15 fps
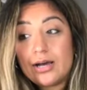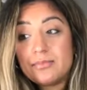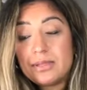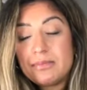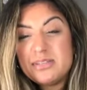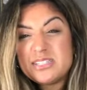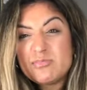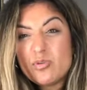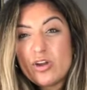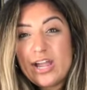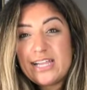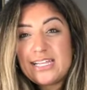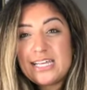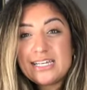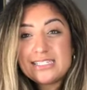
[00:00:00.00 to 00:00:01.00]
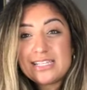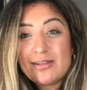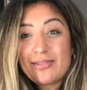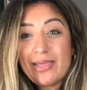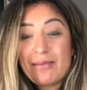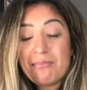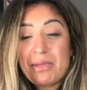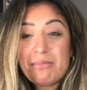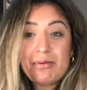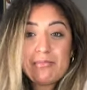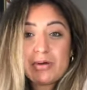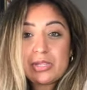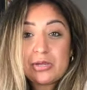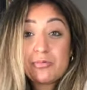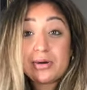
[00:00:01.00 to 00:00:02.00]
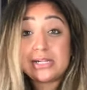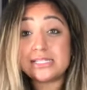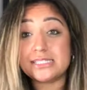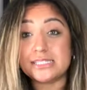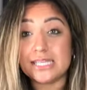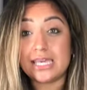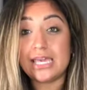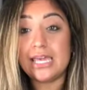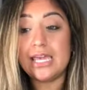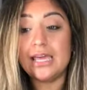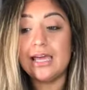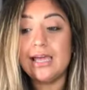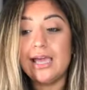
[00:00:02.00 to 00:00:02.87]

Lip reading: Give me some more ideas on like maybe what you want to see.